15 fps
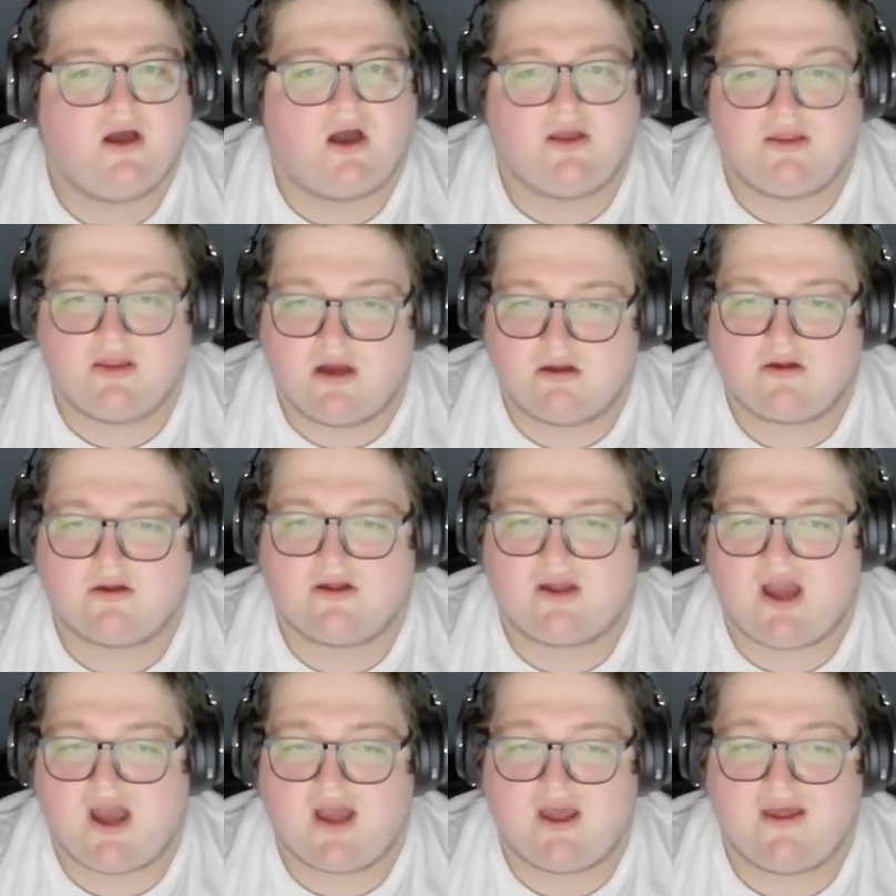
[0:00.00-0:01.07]
a younger
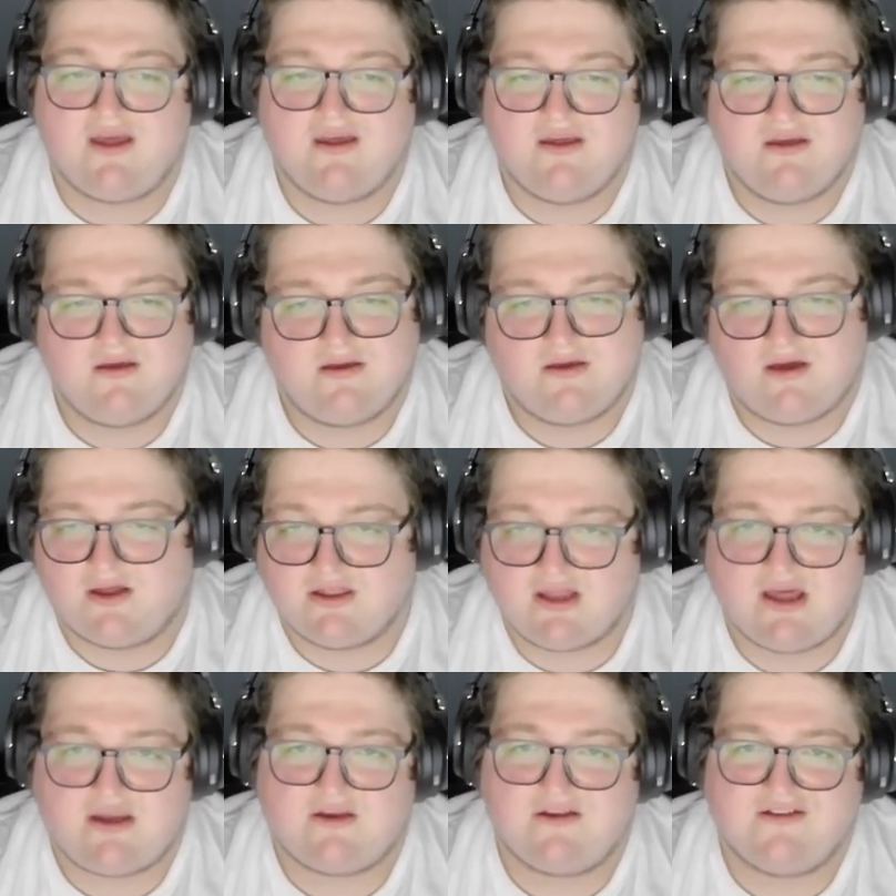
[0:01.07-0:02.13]
guy a
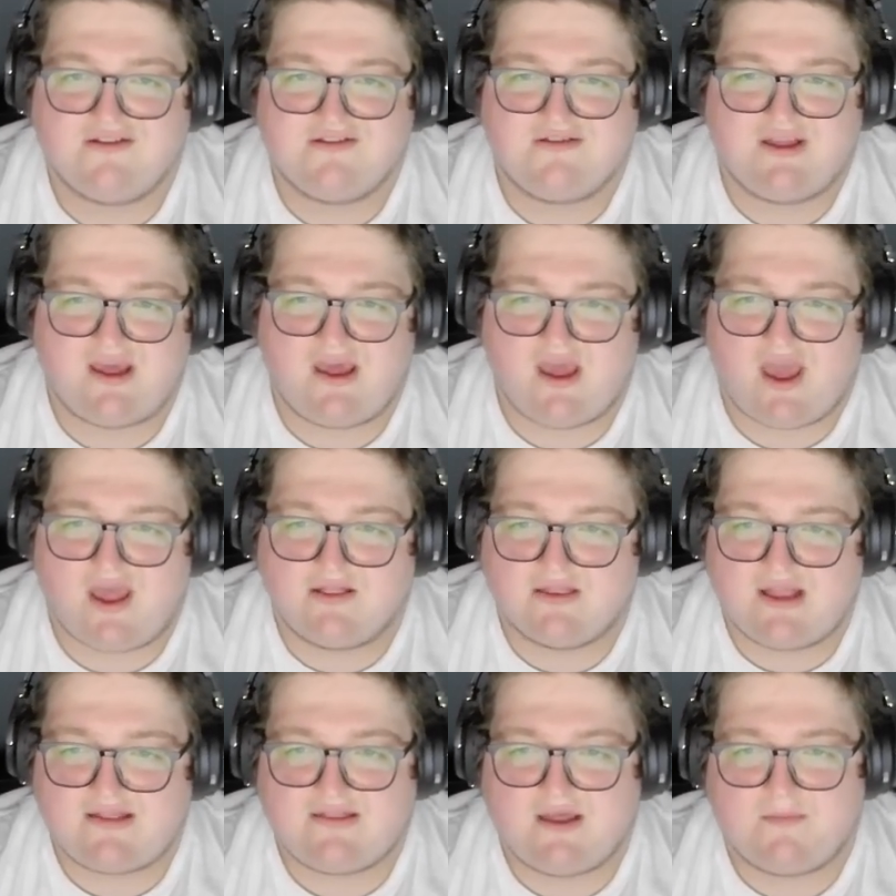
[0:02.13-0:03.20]
letter and
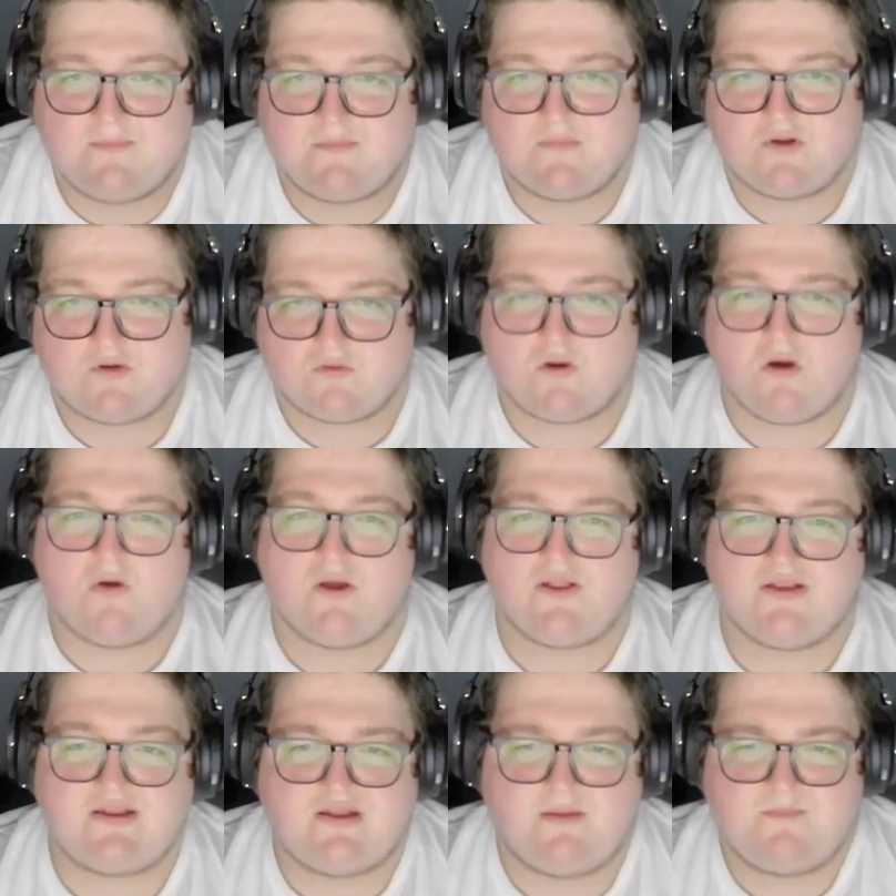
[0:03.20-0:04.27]
let them grow and
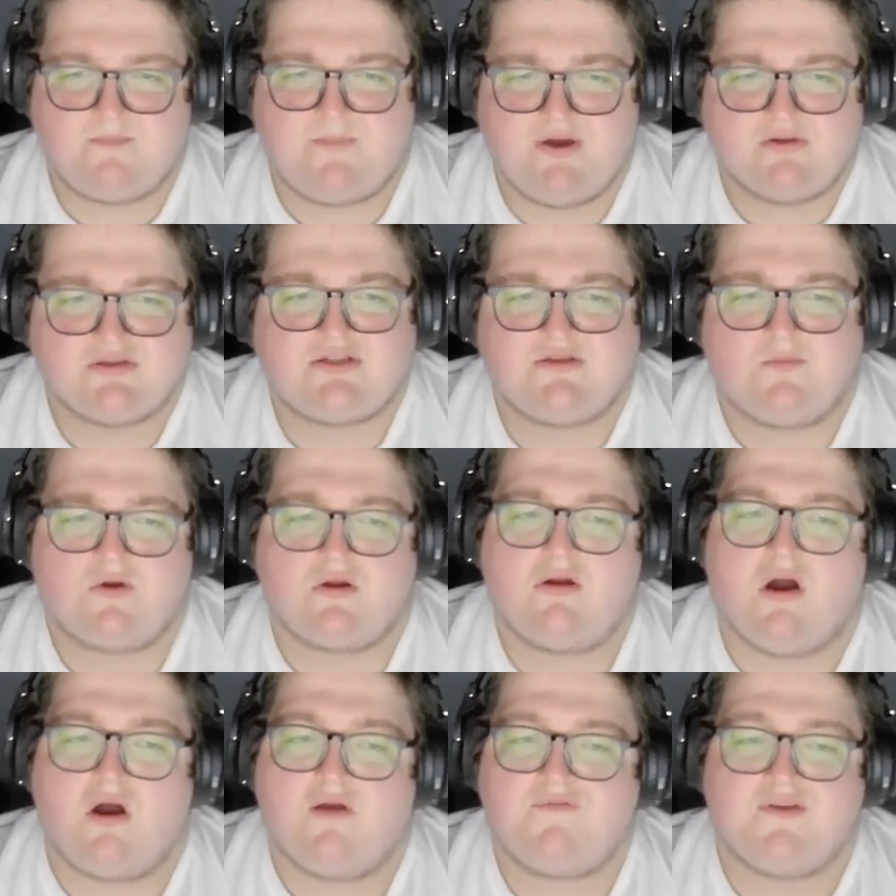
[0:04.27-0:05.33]
let them build some more
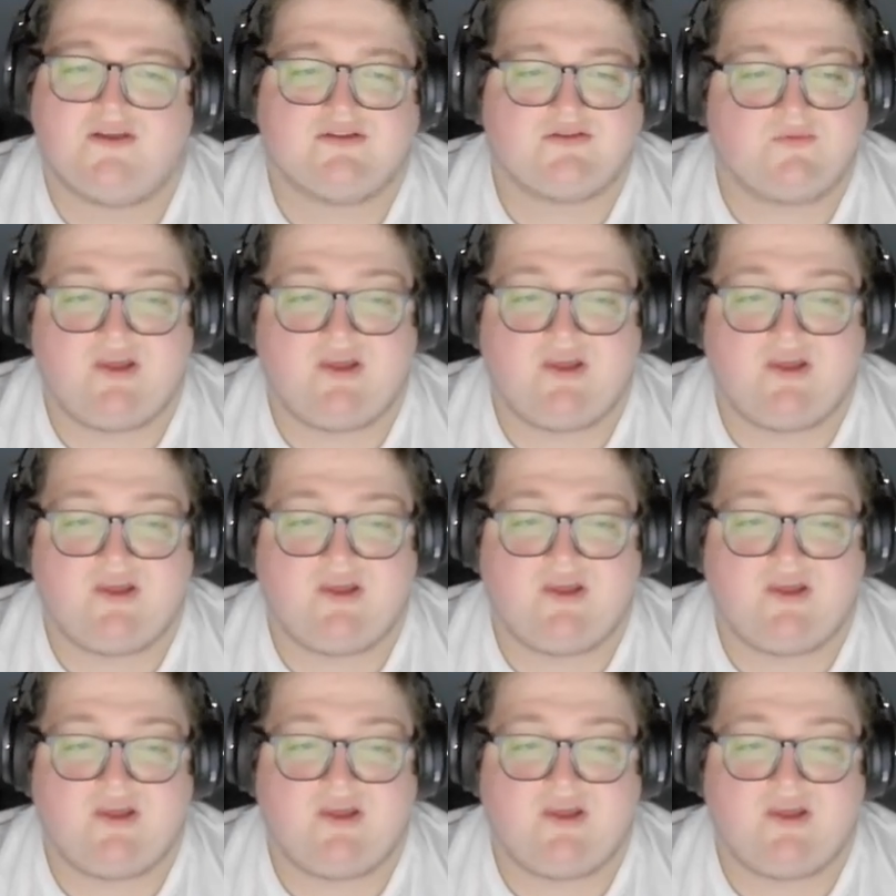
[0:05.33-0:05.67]
confidence.